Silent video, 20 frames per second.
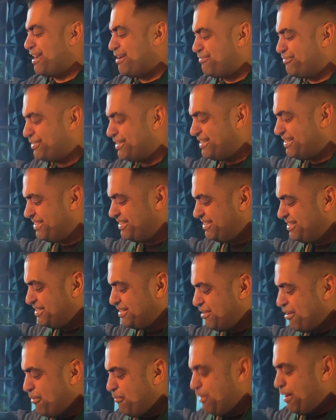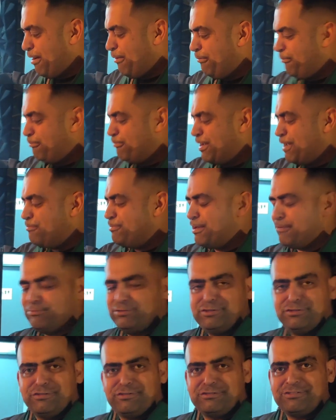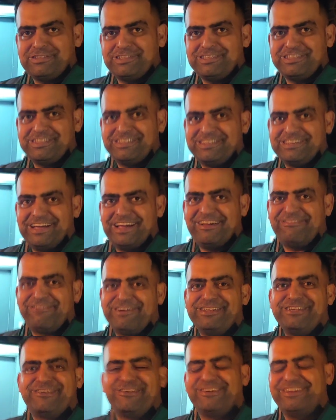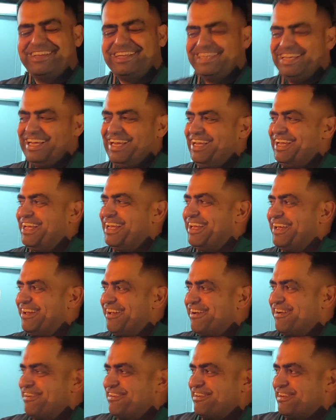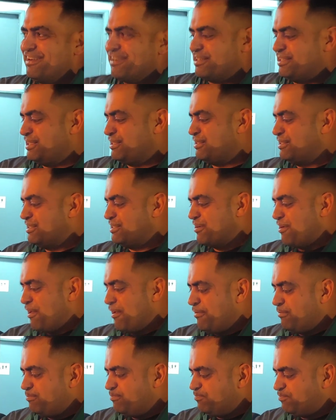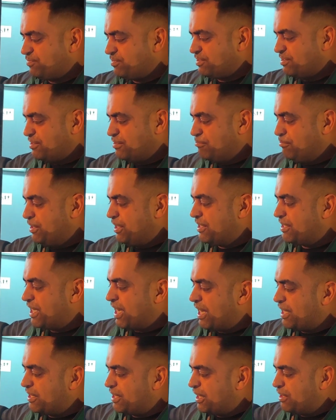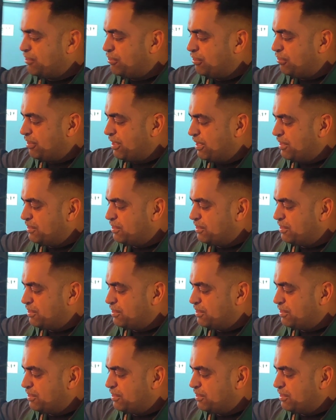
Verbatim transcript: after. But uh, maybe I'm used to the uh, what do you call it? Okay. Because I had the you know uh,